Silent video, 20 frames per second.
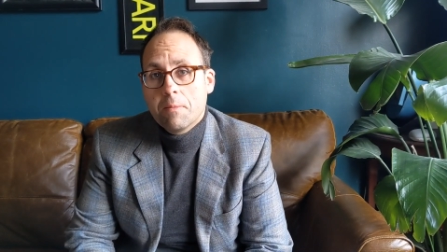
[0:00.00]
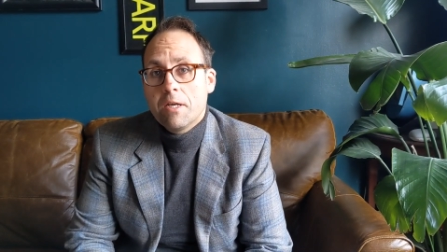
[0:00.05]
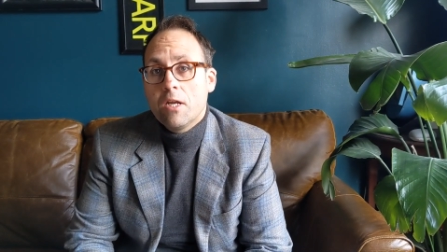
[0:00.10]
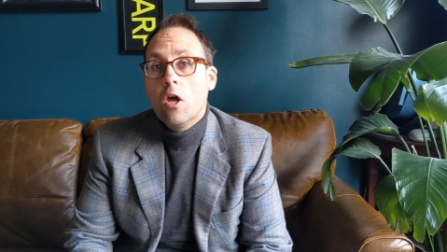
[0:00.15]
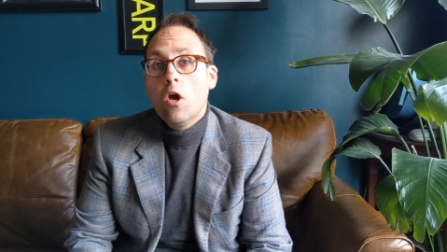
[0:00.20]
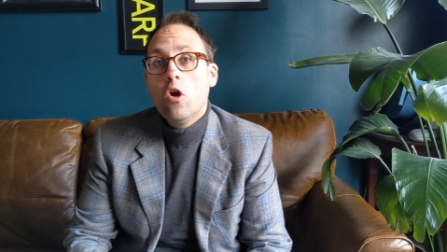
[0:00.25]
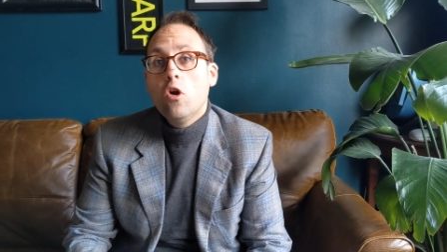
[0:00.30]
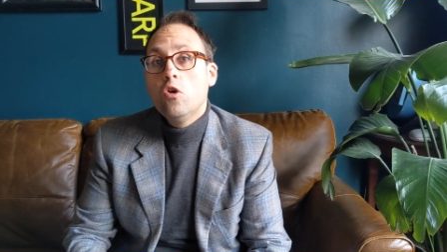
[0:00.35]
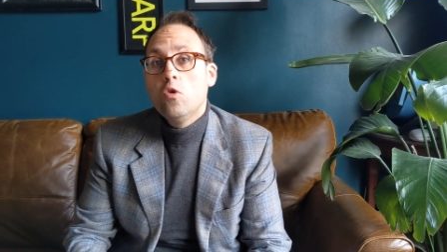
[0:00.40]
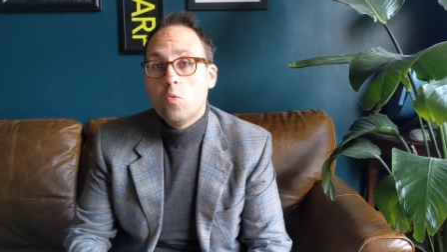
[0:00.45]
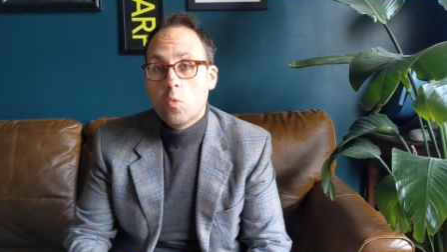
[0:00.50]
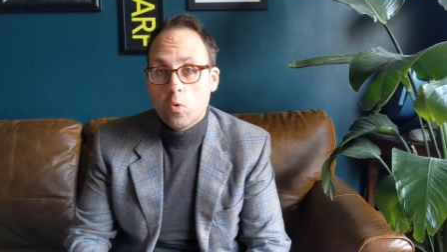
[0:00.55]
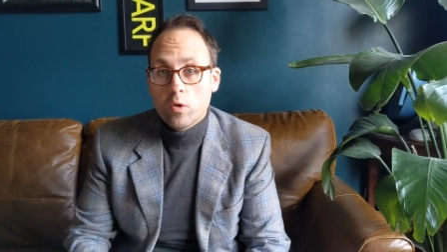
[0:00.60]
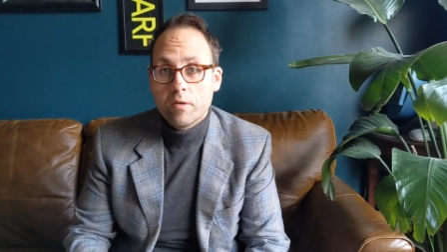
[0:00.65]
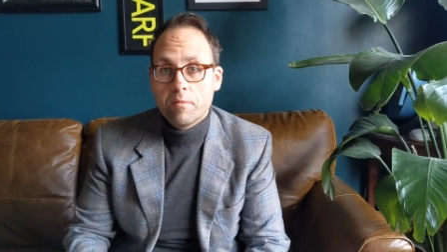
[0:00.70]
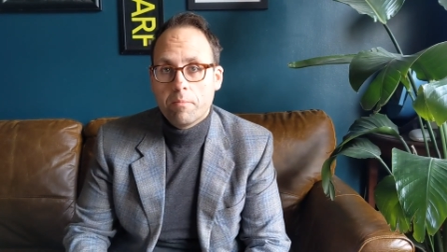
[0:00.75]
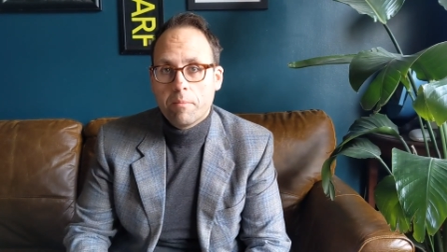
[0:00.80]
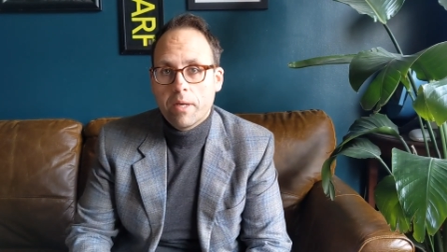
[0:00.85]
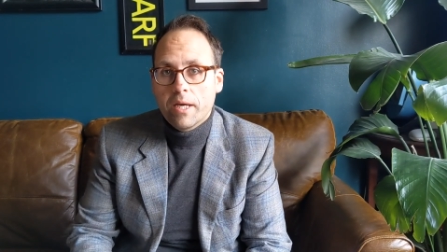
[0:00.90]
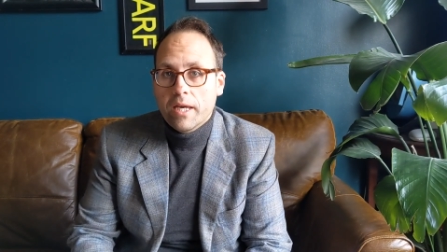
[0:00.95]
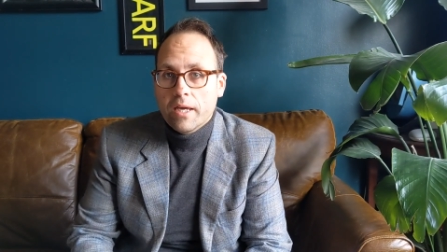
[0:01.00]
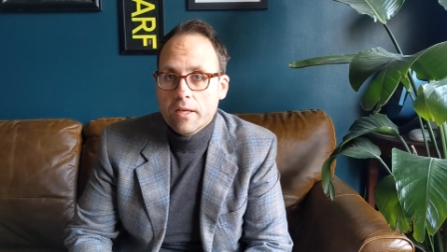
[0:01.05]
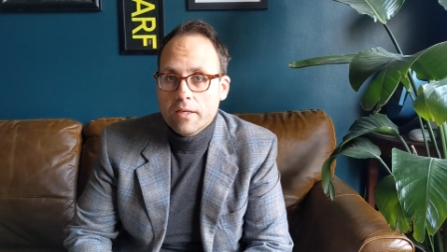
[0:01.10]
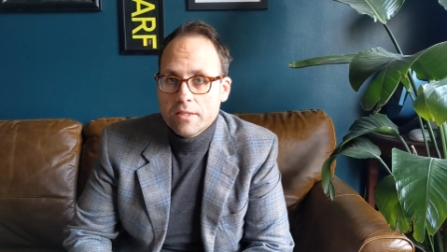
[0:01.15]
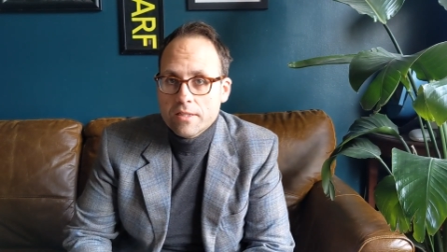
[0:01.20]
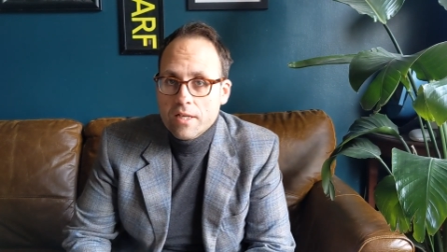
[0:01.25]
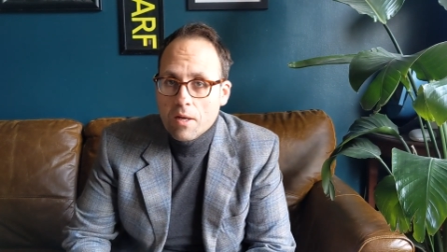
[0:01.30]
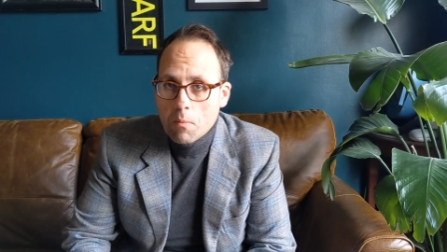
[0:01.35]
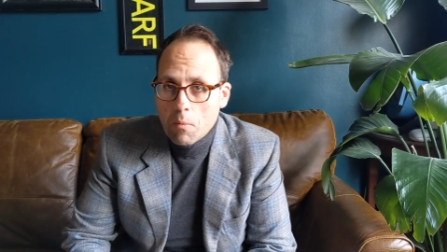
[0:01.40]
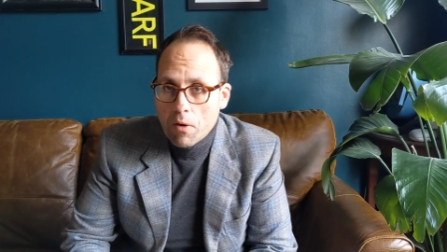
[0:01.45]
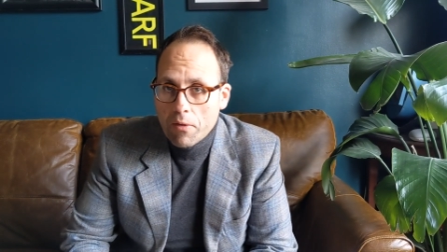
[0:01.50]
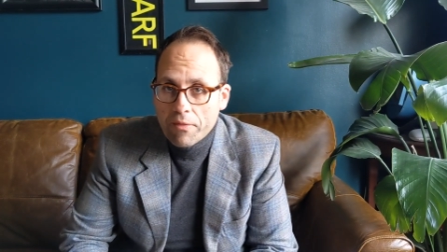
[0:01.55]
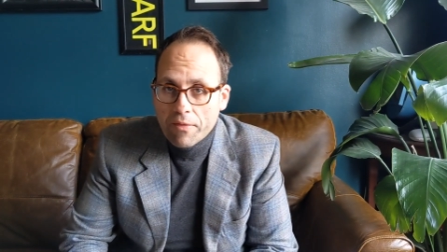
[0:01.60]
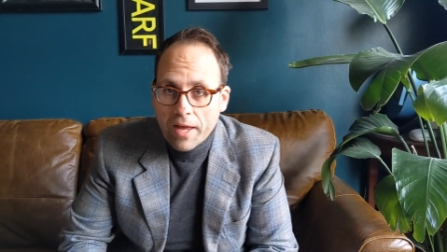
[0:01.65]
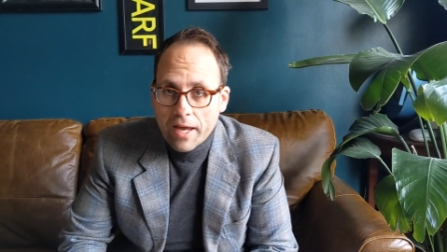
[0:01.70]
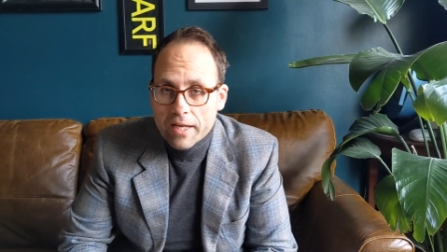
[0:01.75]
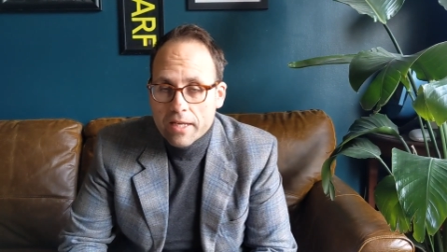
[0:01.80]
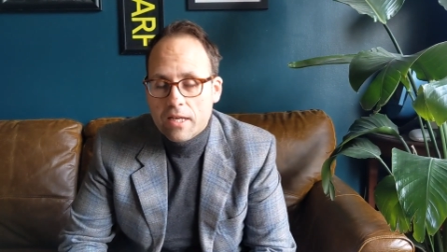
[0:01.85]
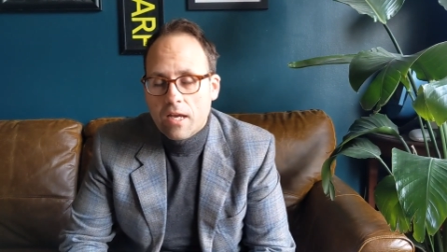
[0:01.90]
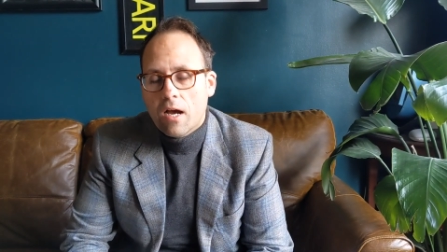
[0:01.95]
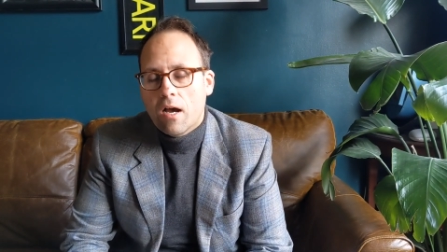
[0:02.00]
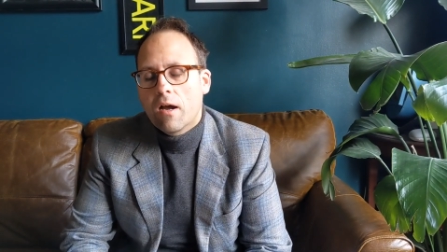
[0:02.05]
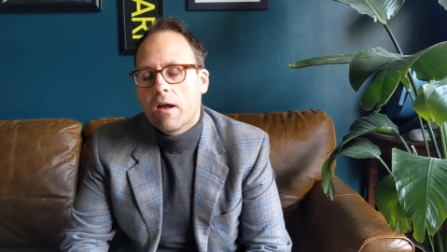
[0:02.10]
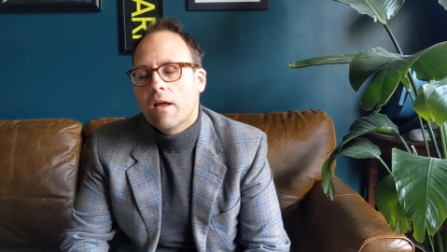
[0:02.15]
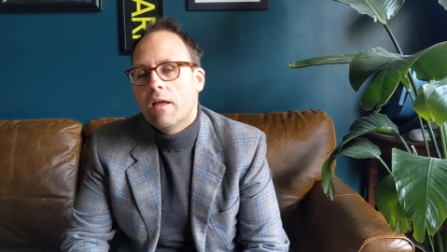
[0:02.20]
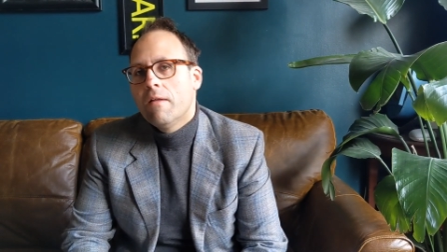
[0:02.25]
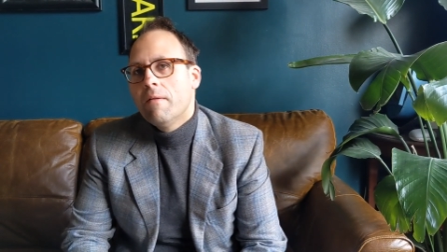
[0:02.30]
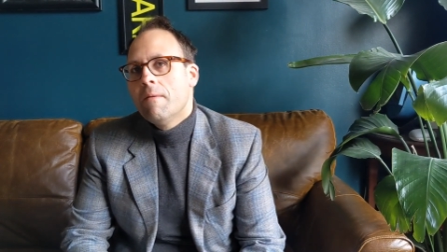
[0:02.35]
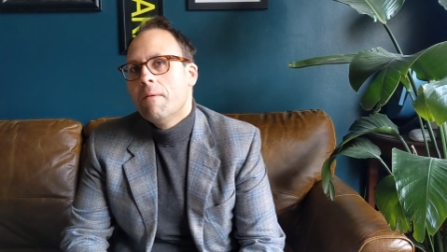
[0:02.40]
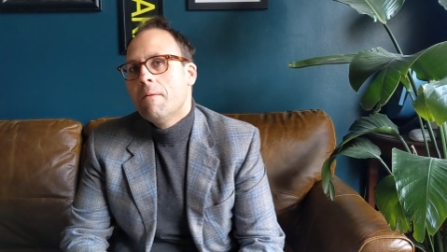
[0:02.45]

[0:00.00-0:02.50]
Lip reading: I mean, who wouldn't be? Someone that young,